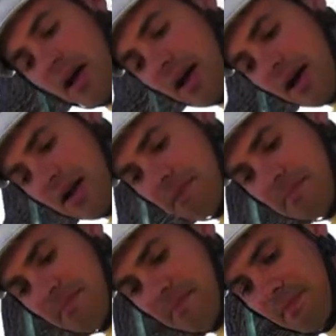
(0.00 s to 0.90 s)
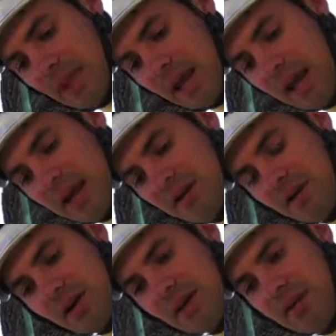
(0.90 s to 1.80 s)
And I
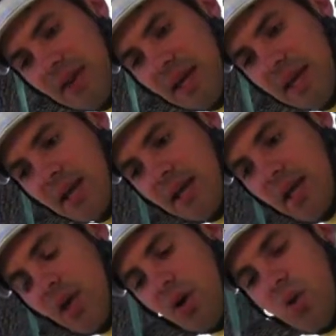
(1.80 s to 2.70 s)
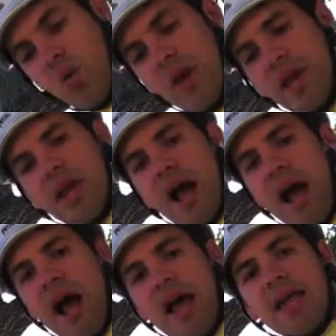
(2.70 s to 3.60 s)
started thinking, when
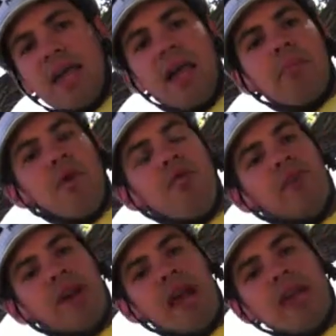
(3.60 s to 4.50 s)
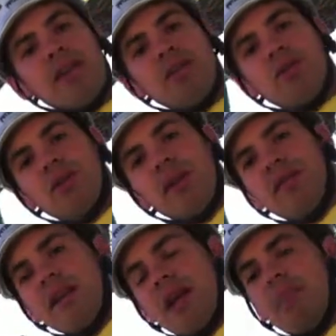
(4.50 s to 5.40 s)
I camp overnight in
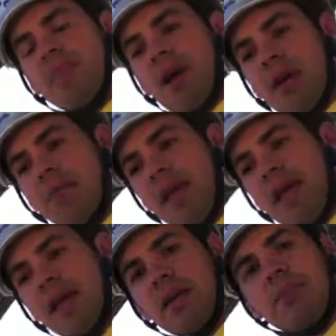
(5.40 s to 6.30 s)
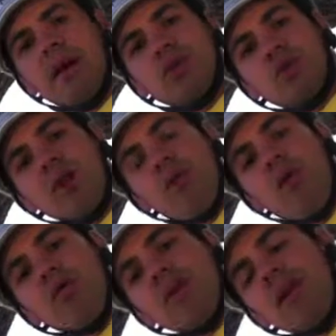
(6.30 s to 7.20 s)
trees and I'm hanging in my tree
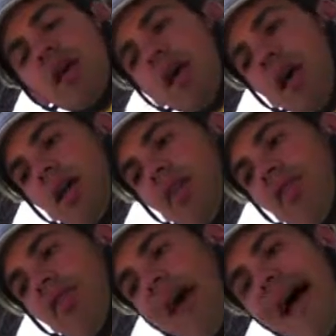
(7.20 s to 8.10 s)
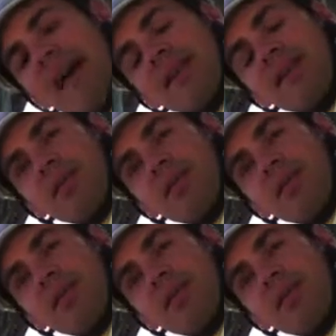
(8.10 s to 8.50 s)
boat, that